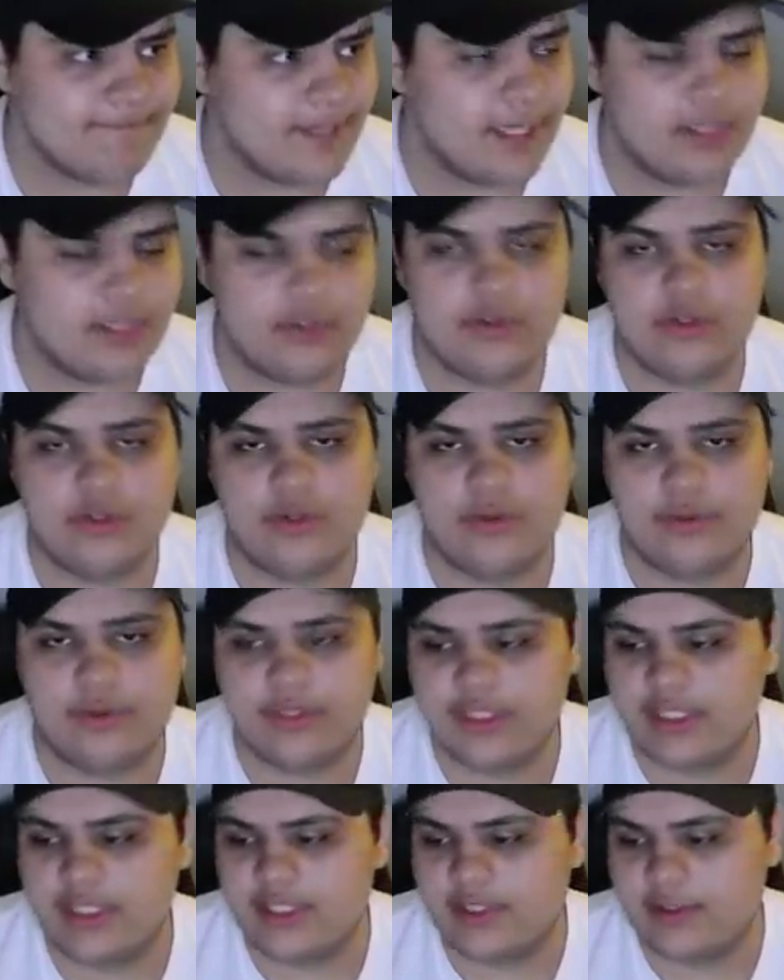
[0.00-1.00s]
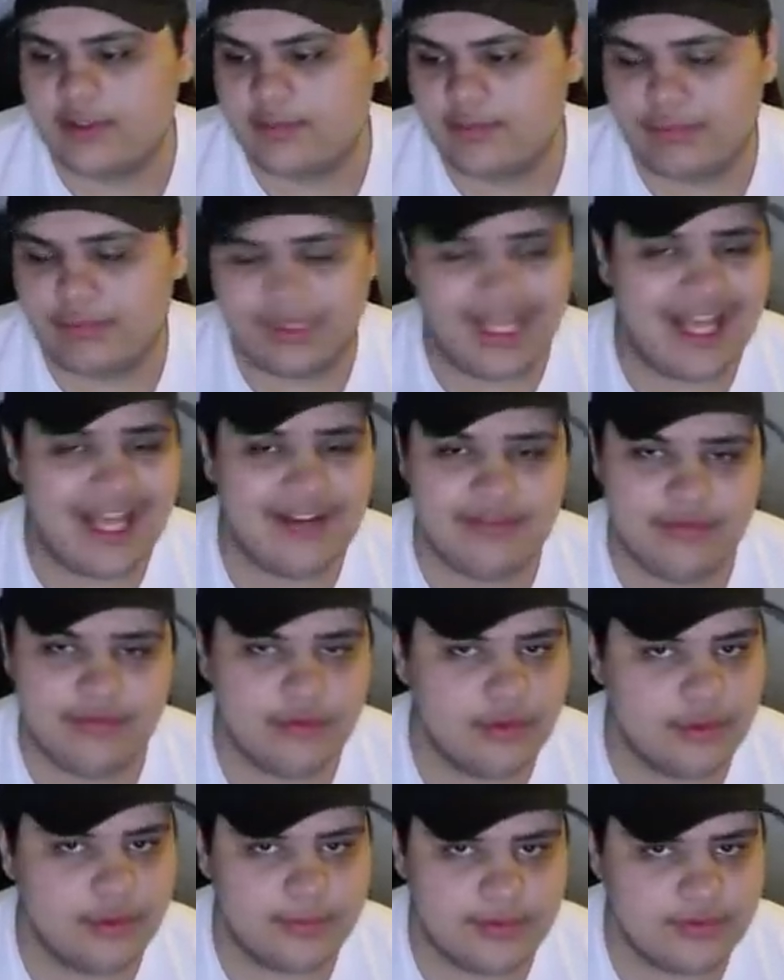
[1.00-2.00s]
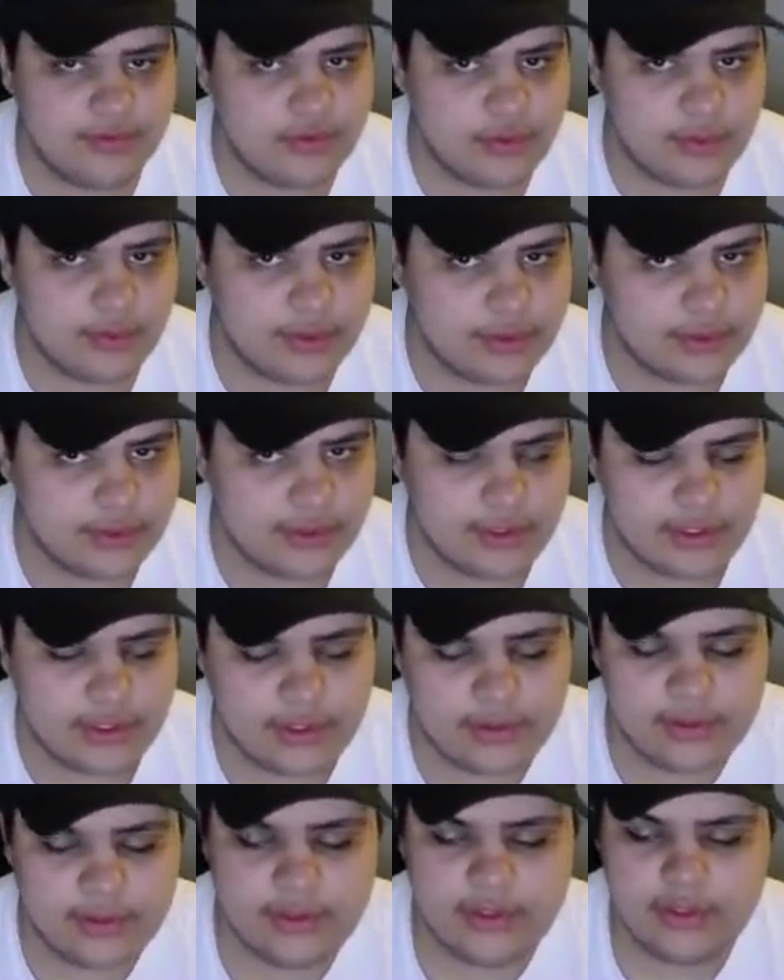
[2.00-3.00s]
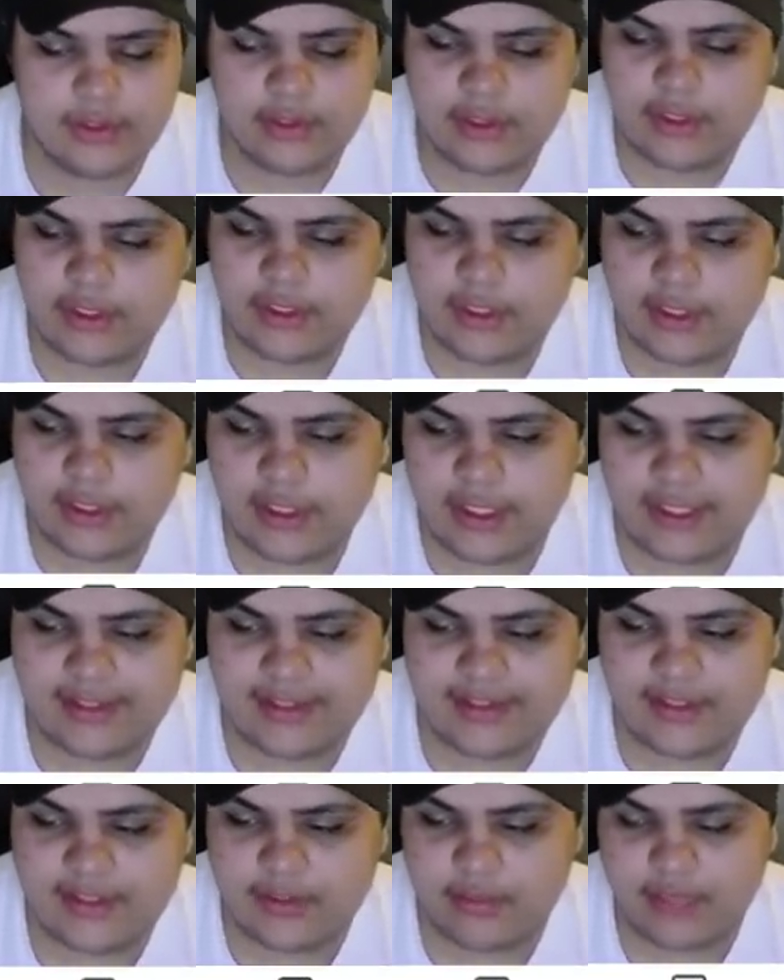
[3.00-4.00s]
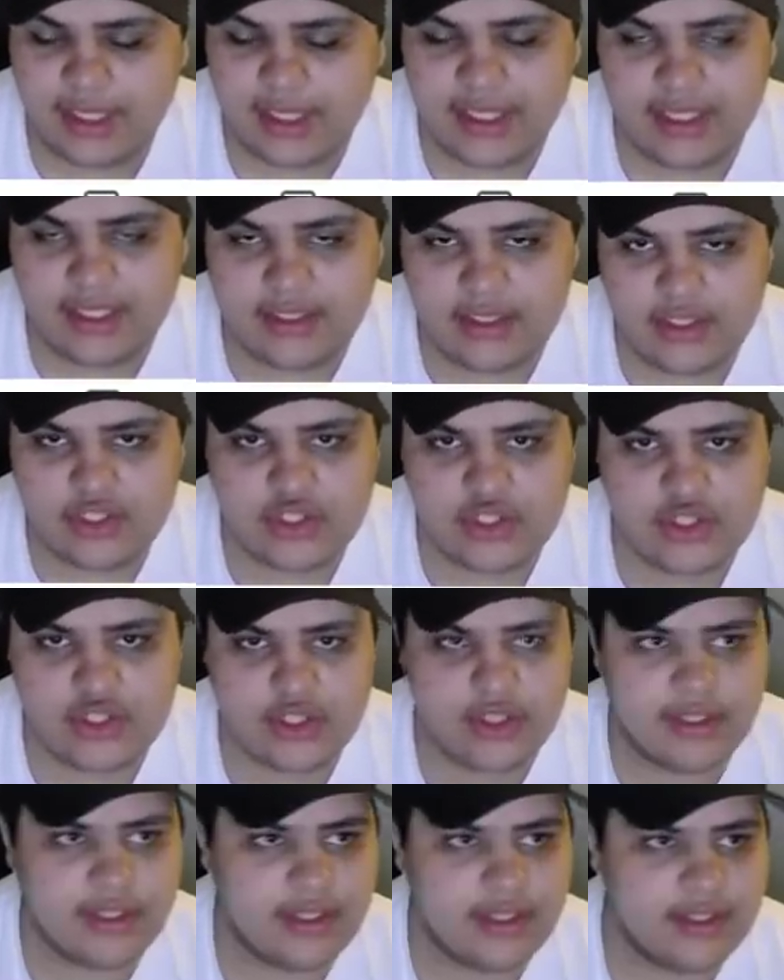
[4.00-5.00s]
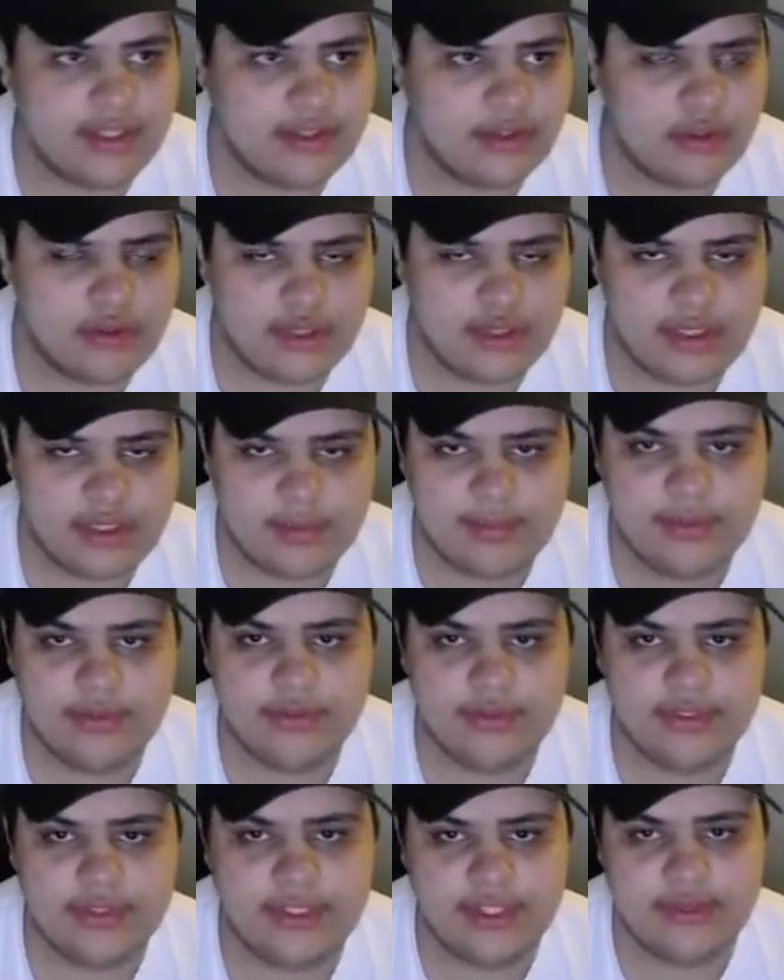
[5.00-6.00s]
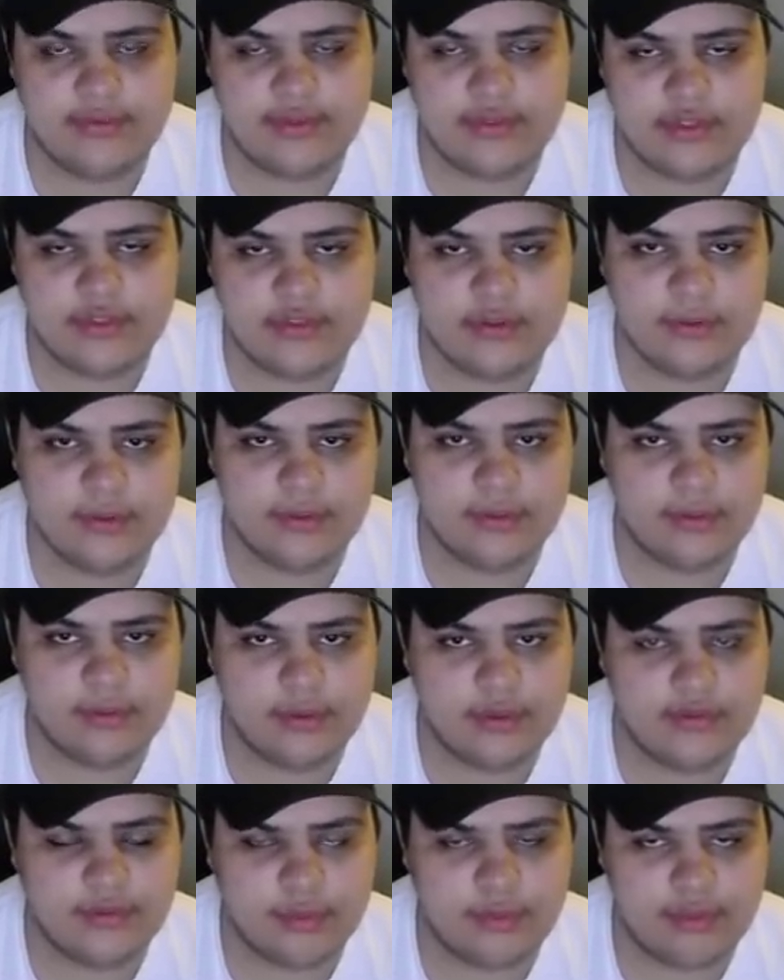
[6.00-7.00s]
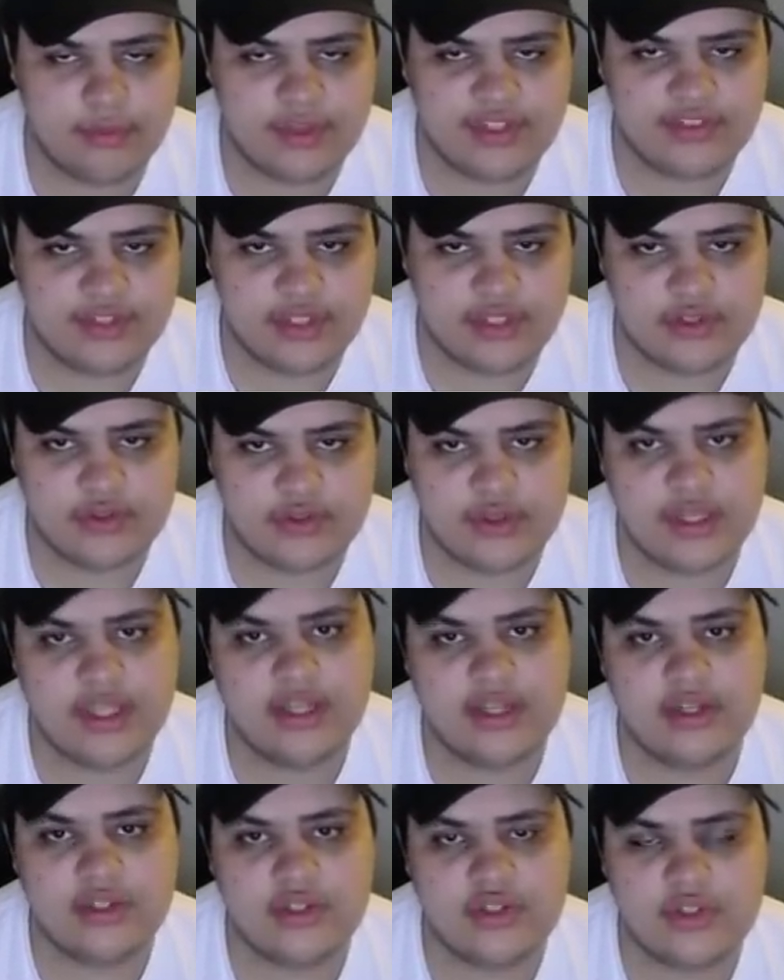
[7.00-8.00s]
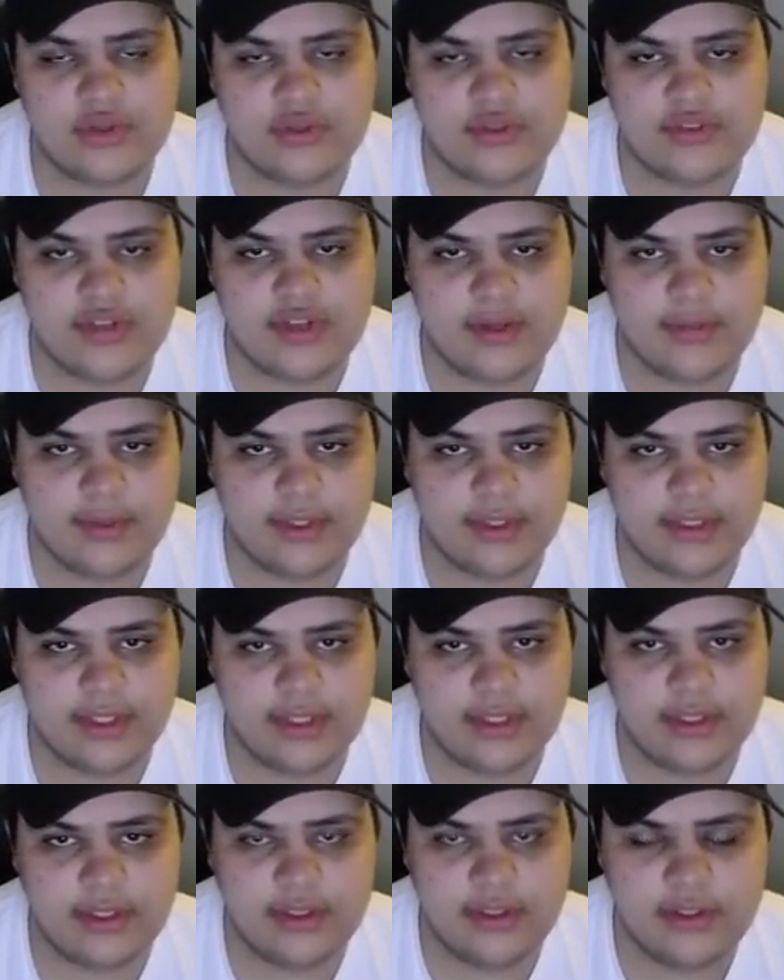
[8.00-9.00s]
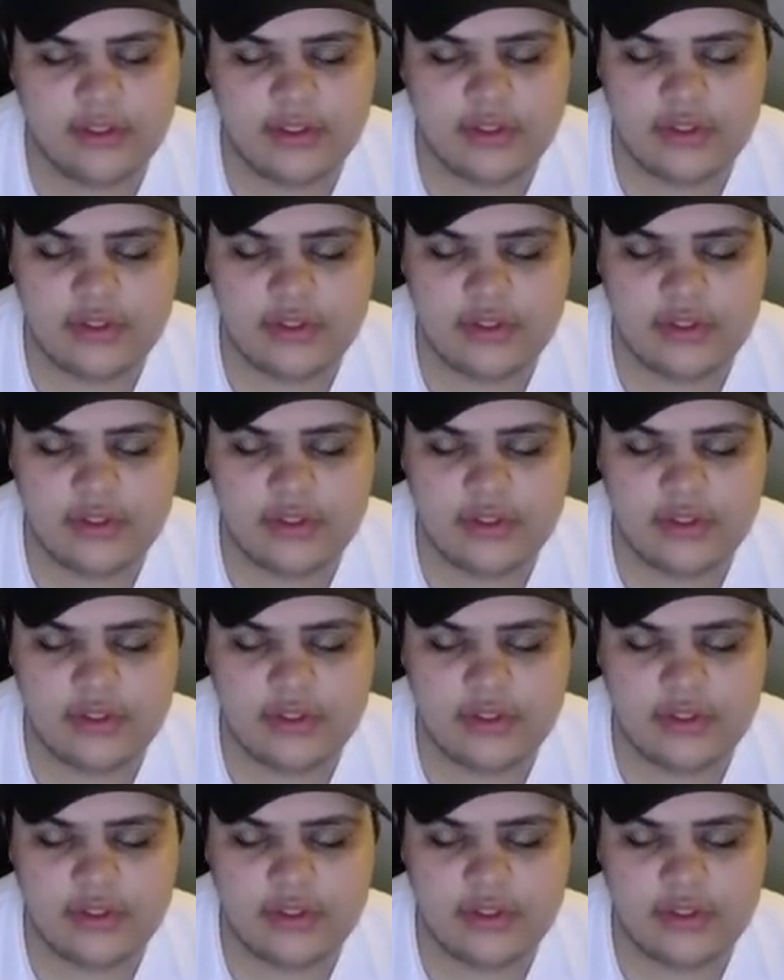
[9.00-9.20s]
I don't know the platform, if you will, you know, uh, and the recognition and the credibility of the Dubin report if a presidential candidate shows up on there.